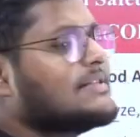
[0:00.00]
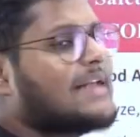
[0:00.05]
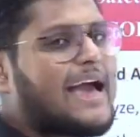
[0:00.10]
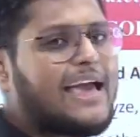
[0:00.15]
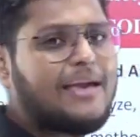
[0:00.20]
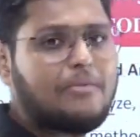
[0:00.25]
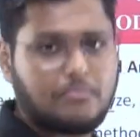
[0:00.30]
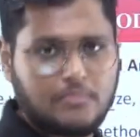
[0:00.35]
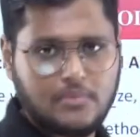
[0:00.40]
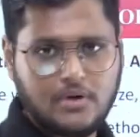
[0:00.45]

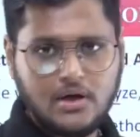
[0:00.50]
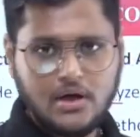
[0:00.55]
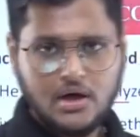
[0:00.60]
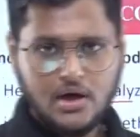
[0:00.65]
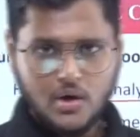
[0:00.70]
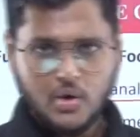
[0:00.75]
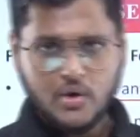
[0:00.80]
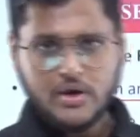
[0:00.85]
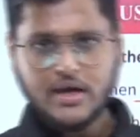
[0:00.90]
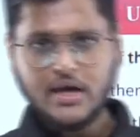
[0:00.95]
time.
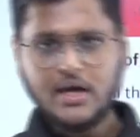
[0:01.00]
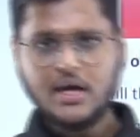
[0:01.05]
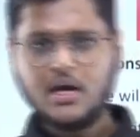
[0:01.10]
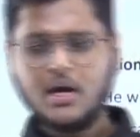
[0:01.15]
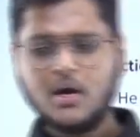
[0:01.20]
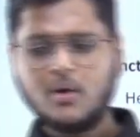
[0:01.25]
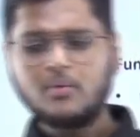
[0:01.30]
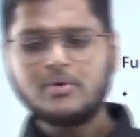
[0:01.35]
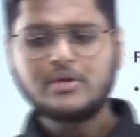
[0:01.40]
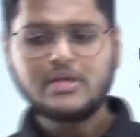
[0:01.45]
Okay.
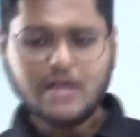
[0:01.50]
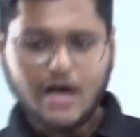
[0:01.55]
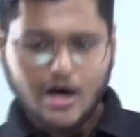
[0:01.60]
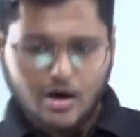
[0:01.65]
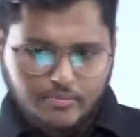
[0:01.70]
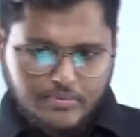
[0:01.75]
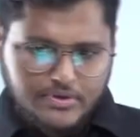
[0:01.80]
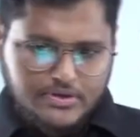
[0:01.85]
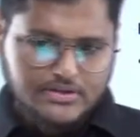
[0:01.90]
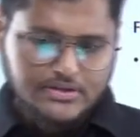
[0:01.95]
Within
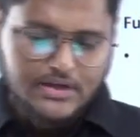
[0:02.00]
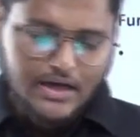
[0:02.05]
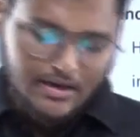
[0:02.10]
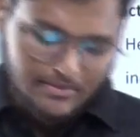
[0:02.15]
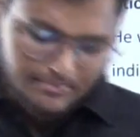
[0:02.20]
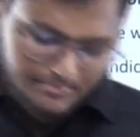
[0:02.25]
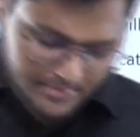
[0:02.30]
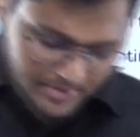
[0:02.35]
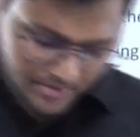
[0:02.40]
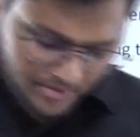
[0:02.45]
how much,
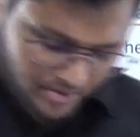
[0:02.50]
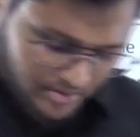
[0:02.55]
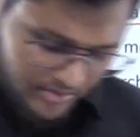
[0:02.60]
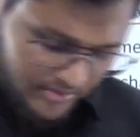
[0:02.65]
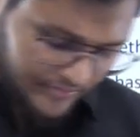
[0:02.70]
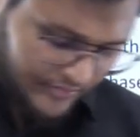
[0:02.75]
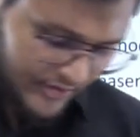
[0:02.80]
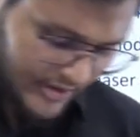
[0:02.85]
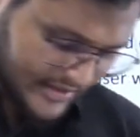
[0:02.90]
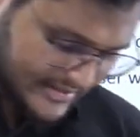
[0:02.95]

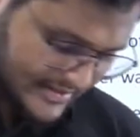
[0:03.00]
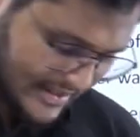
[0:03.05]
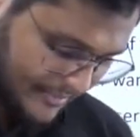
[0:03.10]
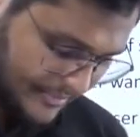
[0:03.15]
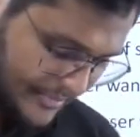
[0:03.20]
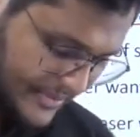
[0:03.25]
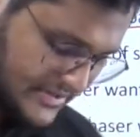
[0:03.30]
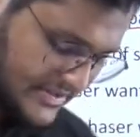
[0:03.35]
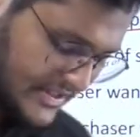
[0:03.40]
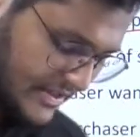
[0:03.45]
for
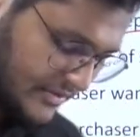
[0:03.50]
example,